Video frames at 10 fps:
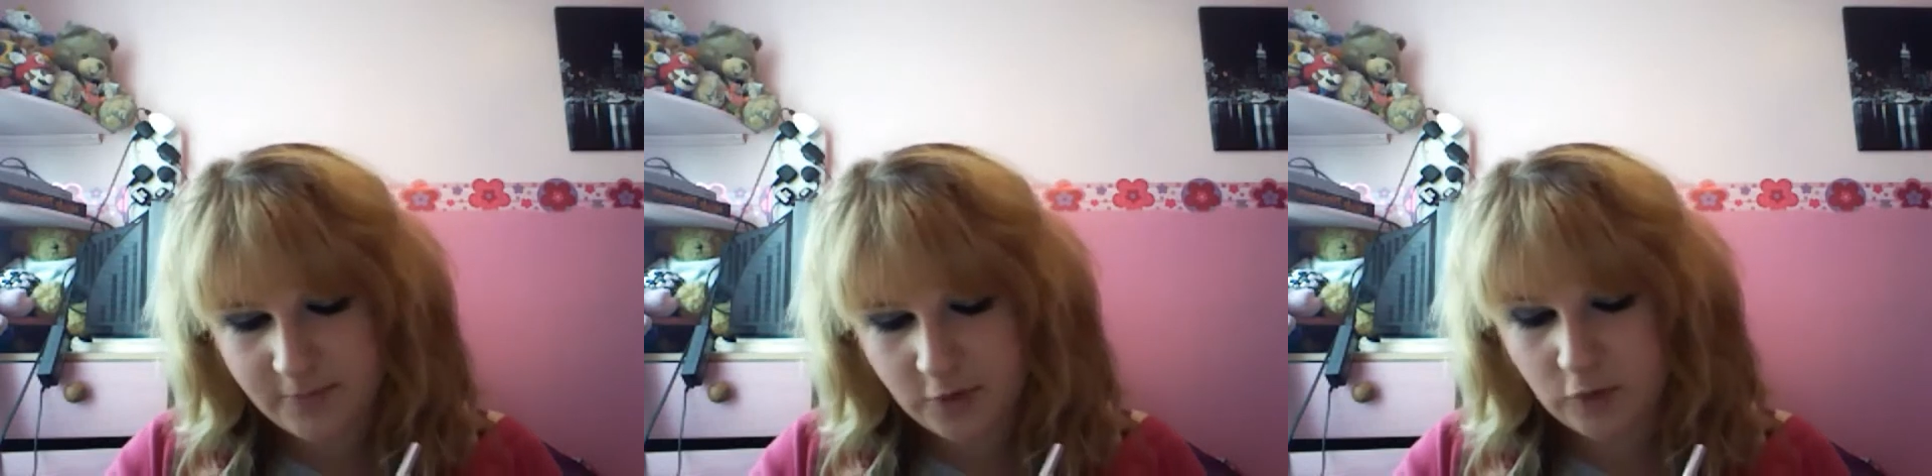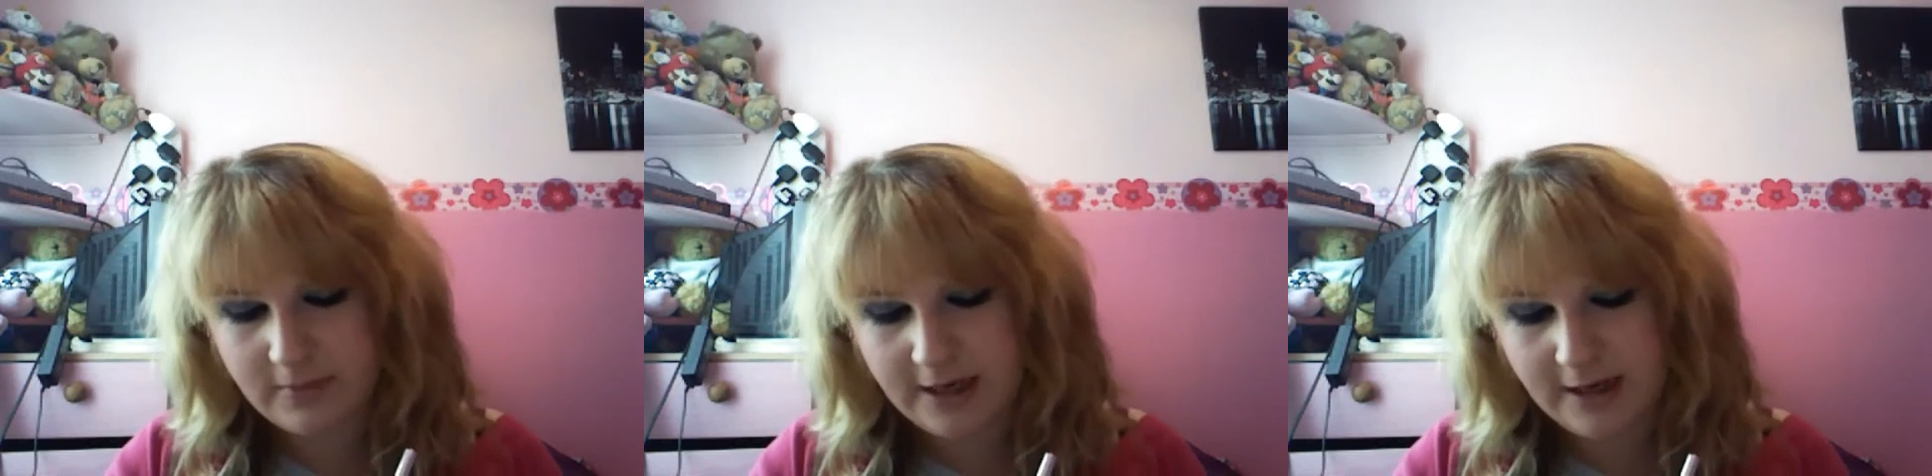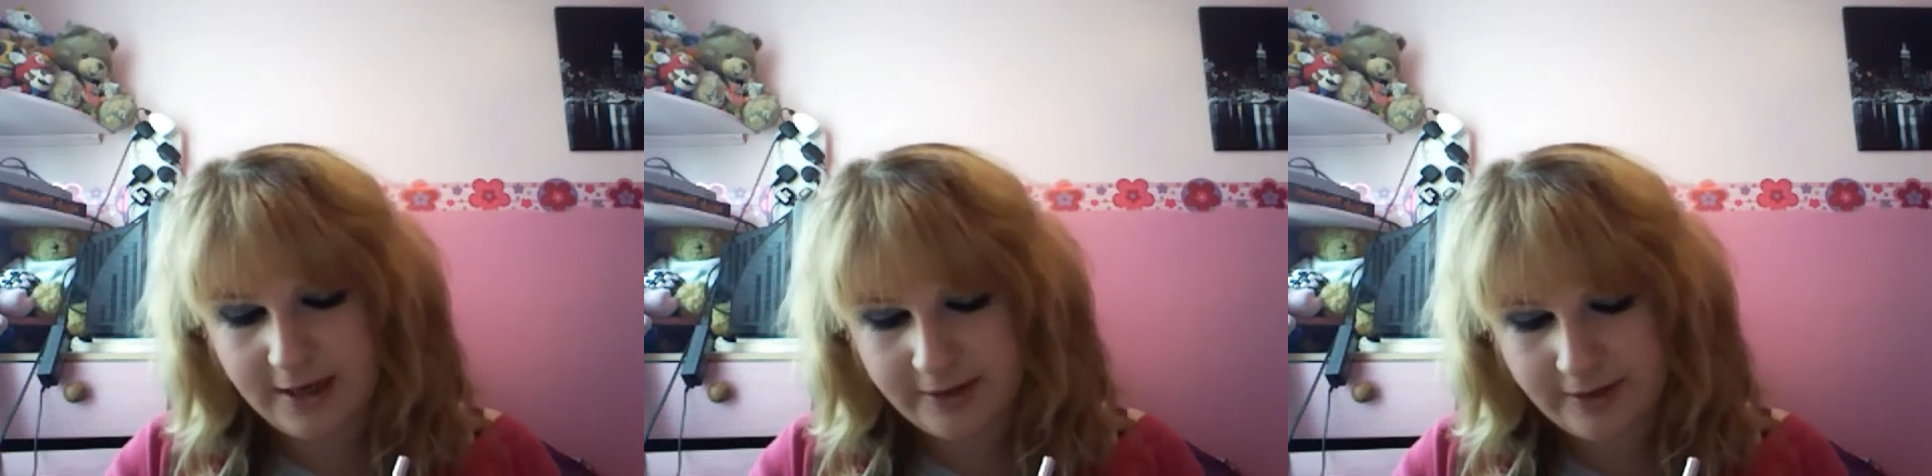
or my liner